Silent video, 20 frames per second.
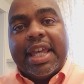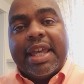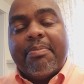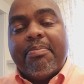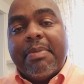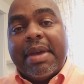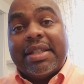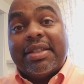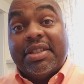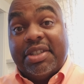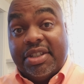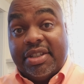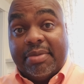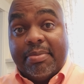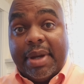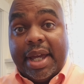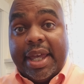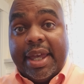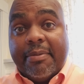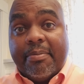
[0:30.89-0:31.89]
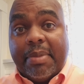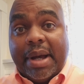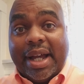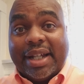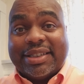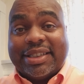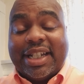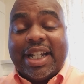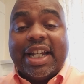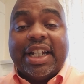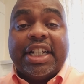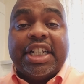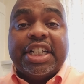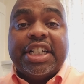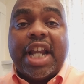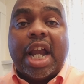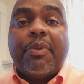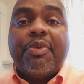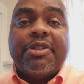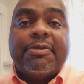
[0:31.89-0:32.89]
messages in my inbox that I could
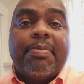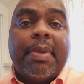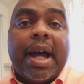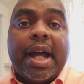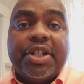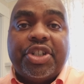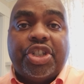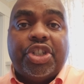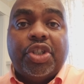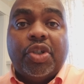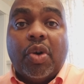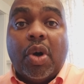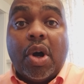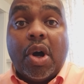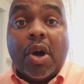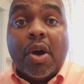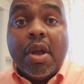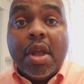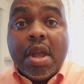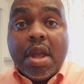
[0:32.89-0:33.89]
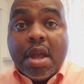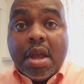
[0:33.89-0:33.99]
not respond to you all